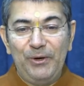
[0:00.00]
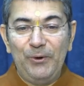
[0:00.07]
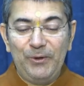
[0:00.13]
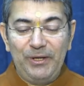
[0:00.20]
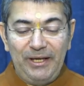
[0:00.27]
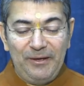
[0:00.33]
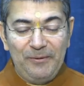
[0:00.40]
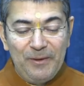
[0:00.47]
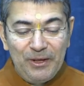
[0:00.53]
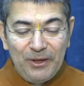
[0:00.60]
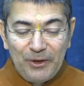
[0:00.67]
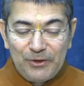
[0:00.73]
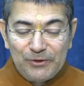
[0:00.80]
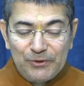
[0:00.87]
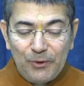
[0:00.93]
Okay.
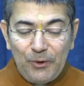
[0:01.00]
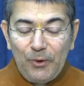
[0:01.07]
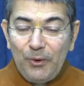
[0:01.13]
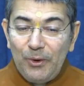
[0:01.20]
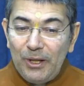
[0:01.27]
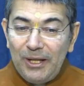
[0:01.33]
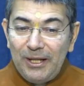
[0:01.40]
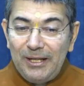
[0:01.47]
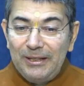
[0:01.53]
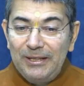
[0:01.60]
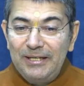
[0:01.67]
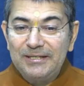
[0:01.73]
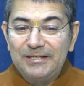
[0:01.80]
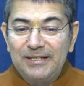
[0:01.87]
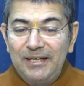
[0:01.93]
So,
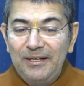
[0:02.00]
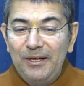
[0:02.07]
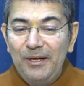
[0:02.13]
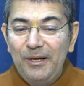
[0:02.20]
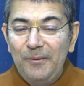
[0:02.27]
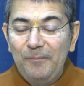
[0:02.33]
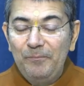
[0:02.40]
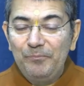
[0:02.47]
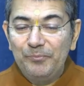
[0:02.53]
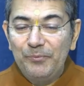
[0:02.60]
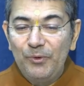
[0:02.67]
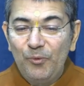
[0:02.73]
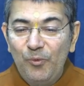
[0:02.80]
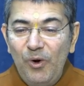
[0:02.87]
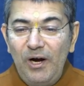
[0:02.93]
this
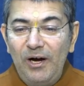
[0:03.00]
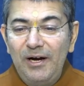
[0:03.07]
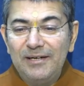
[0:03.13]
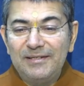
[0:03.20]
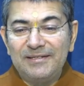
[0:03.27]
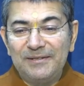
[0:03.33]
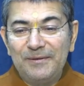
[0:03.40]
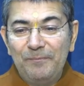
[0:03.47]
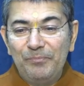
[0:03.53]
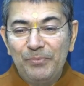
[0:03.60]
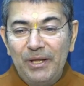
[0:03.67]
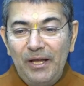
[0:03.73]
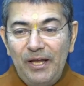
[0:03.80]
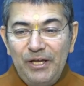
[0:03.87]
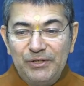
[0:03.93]
verse
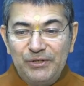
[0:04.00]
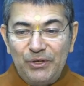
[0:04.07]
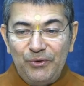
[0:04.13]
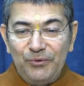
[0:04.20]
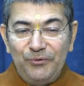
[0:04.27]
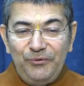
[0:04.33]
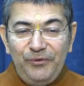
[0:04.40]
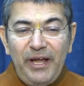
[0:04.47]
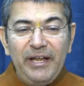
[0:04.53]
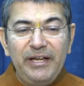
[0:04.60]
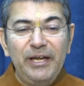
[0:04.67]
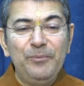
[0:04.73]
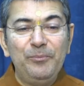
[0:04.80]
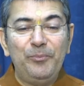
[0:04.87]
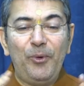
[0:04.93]
is
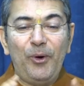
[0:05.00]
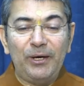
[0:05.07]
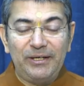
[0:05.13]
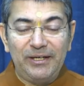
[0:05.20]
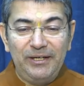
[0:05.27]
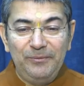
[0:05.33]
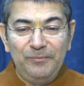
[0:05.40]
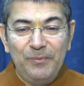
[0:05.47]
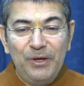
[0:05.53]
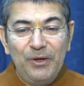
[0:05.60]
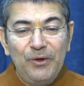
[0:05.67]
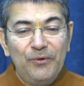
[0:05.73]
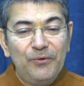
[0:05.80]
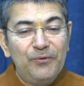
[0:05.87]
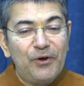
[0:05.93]
very important
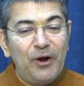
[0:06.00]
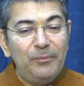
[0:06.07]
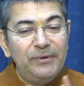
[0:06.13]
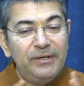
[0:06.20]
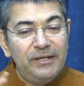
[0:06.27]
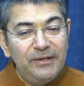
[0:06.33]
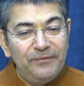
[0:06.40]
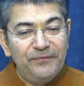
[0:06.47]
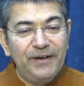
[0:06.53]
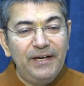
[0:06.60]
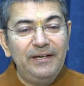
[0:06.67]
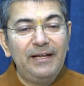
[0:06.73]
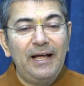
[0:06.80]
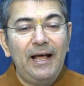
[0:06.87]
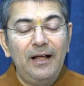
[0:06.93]
from
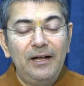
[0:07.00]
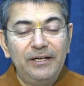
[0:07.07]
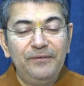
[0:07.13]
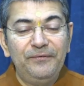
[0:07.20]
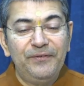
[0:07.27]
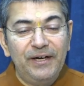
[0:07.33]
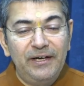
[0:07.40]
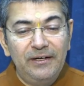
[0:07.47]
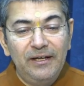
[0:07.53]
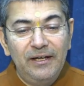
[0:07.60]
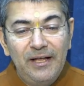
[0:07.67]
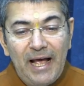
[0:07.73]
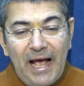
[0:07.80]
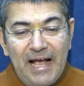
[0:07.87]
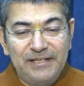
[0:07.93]
different, different
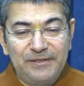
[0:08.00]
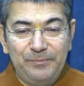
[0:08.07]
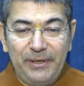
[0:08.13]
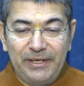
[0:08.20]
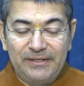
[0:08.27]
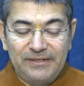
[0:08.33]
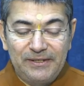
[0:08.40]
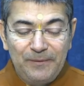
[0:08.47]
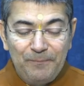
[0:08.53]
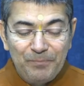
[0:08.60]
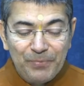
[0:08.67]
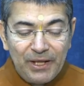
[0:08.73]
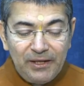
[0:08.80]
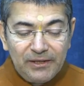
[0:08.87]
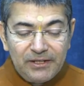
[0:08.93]
aspects.
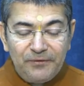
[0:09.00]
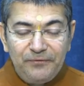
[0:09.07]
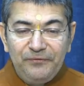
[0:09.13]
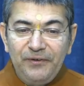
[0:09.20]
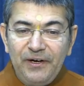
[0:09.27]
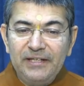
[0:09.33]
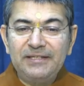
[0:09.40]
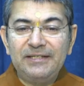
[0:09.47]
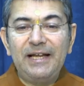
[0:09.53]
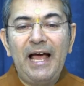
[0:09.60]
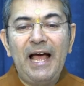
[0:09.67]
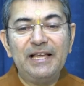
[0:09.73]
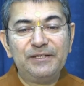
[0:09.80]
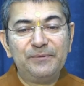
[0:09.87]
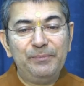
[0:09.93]
The first
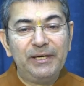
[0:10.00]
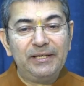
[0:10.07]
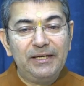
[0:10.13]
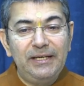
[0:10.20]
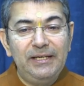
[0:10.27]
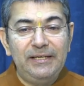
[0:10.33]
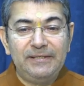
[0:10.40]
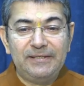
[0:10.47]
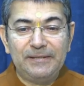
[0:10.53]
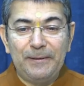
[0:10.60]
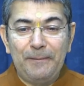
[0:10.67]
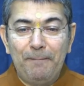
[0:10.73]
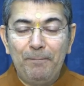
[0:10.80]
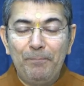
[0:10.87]
aspect is